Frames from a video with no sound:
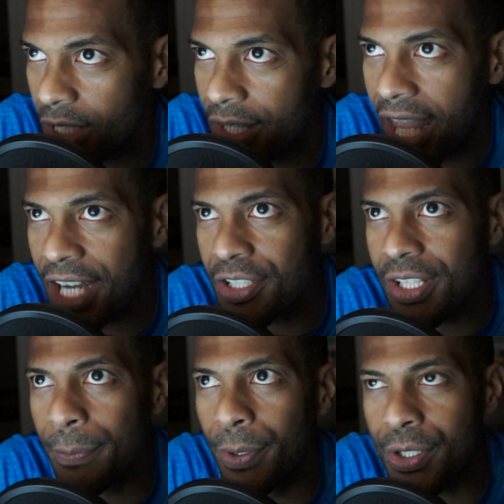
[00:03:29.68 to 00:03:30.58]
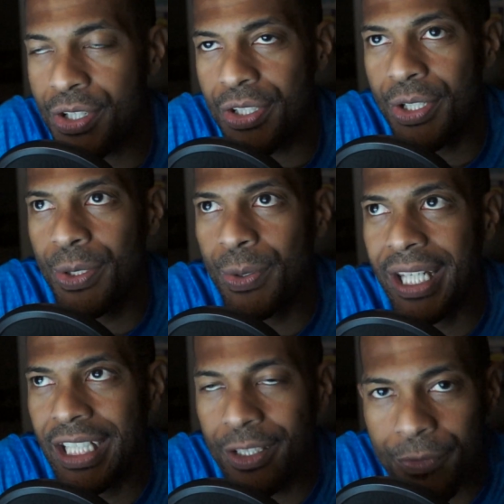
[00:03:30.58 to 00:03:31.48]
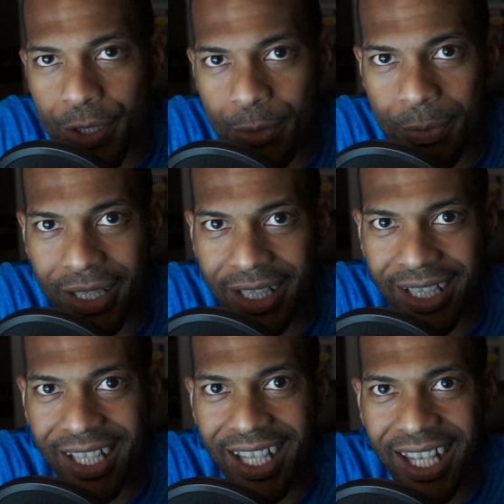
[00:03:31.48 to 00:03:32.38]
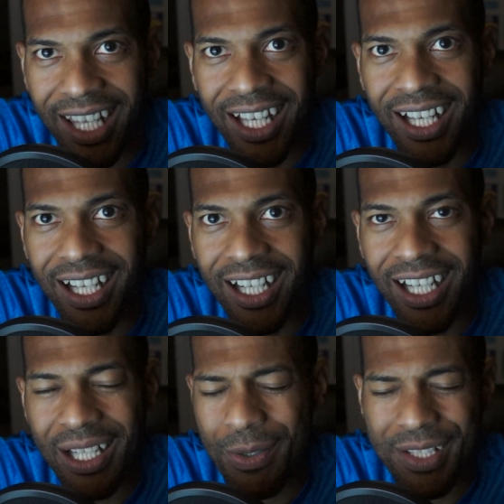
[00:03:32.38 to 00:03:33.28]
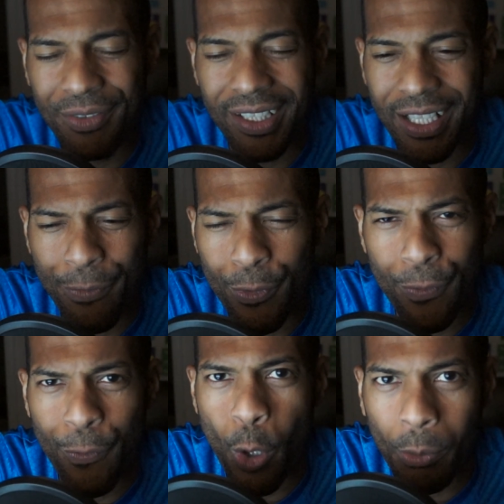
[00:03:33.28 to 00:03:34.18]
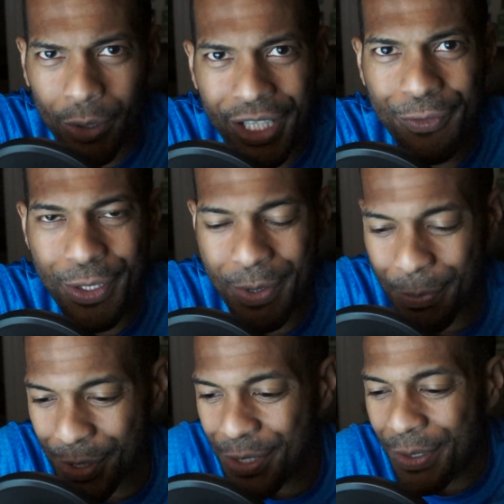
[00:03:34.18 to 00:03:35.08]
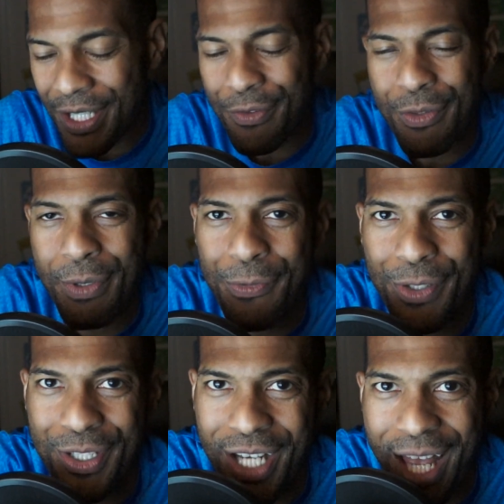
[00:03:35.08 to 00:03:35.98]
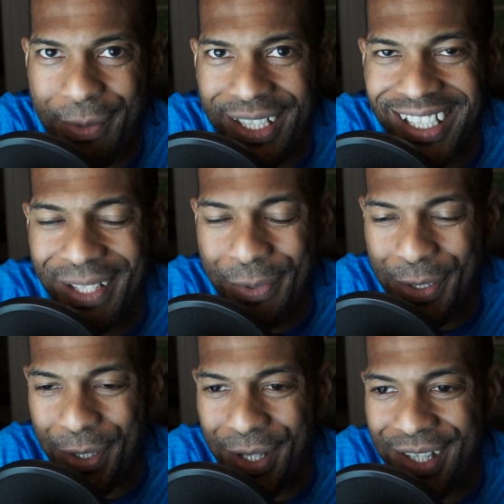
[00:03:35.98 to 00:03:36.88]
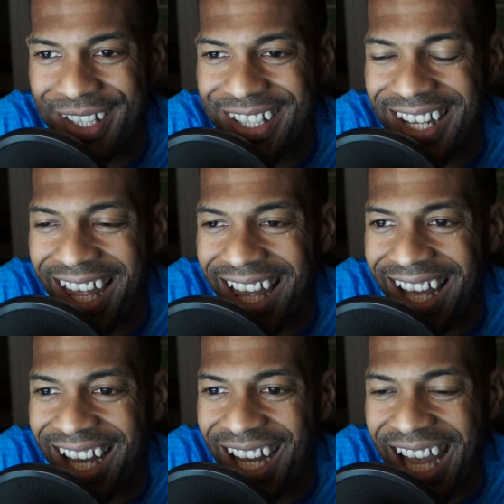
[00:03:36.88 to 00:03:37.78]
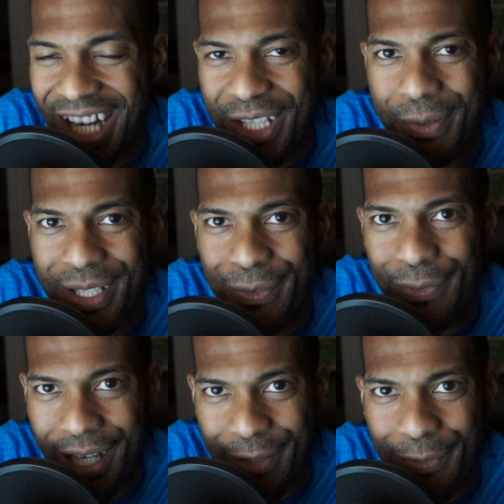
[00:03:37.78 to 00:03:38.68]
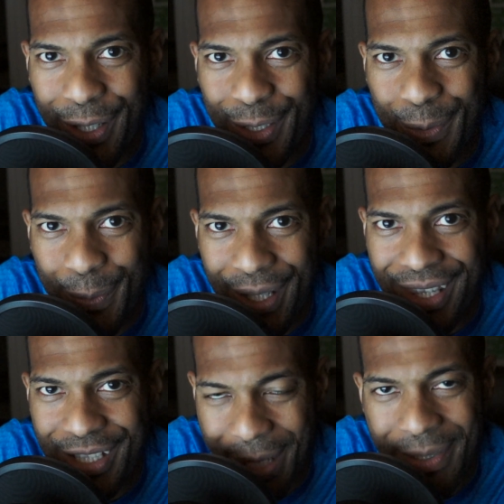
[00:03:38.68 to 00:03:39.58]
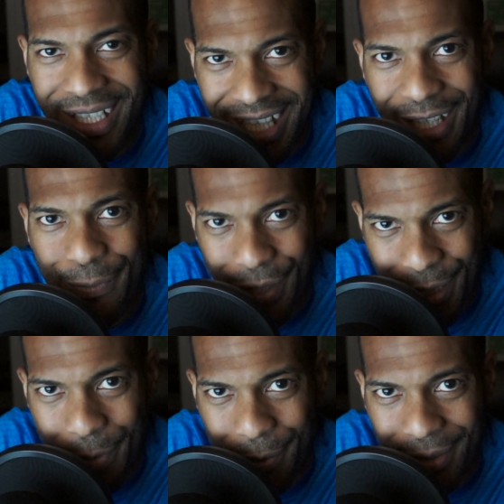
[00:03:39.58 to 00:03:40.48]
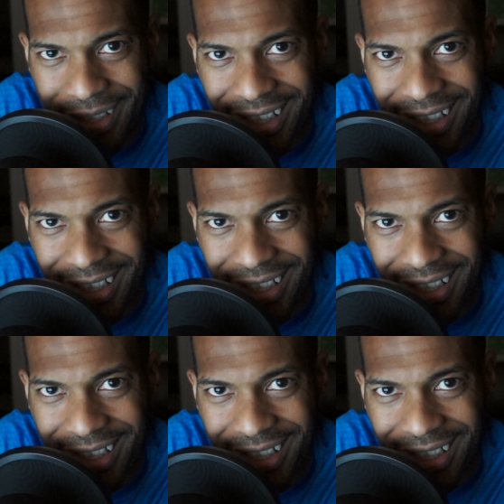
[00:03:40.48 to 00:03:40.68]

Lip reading: actually, the person who interviewed me, it wasn't really like a full formal interview, but the person who interviewed me for the job at Busch Gardens actually was a firefighter with James City County Fire Department,